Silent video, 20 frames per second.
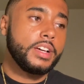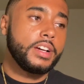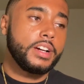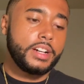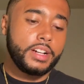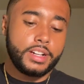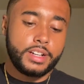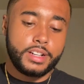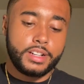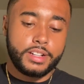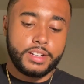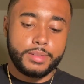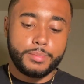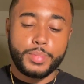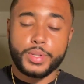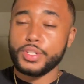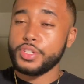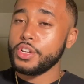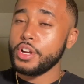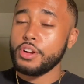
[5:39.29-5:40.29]

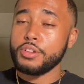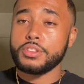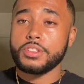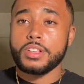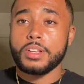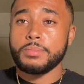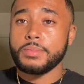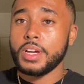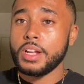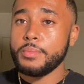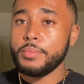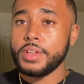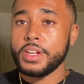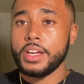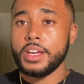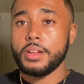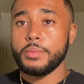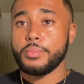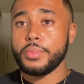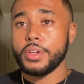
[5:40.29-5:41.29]
But Gerald slipped on a
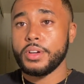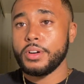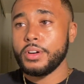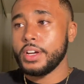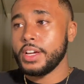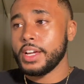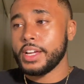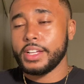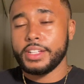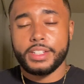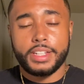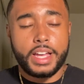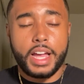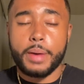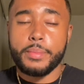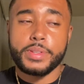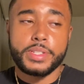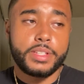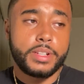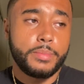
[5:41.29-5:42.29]
banana peel. It
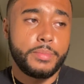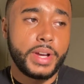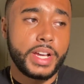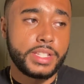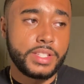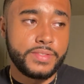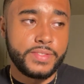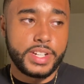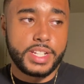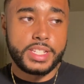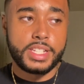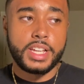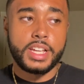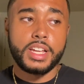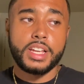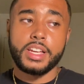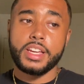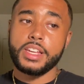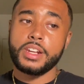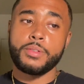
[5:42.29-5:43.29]
happens to the best of us.
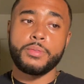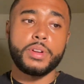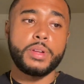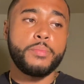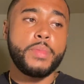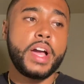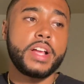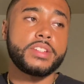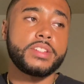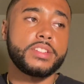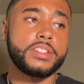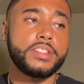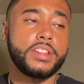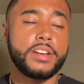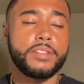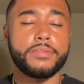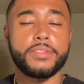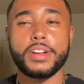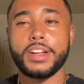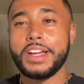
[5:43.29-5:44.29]
And a rematch is
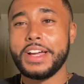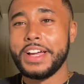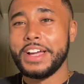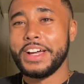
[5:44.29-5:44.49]
different.